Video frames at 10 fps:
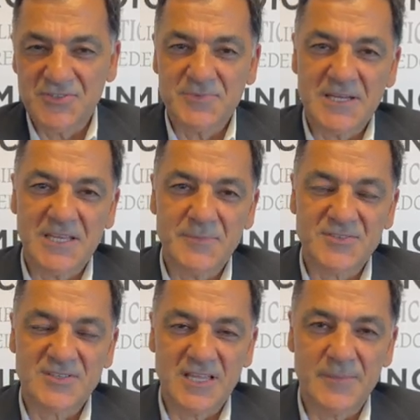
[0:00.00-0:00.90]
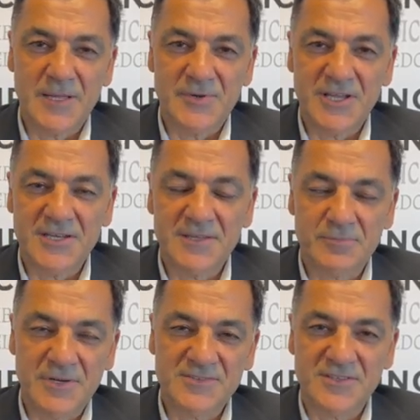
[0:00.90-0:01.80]
My name is Salam Al-Mariati,
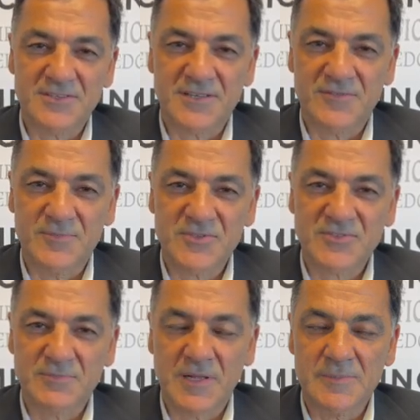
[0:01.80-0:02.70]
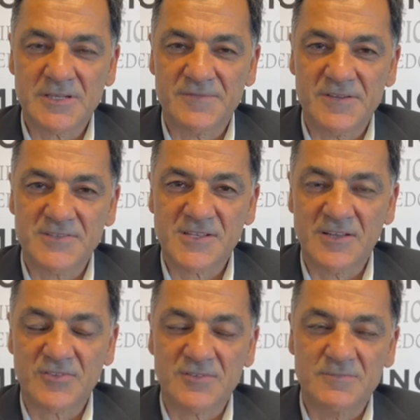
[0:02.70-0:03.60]
President of the Muslim Public Affairs
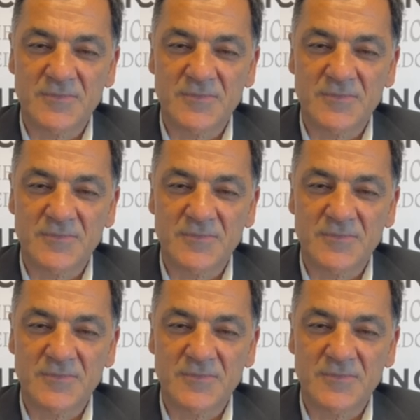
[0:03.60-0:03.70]
Council.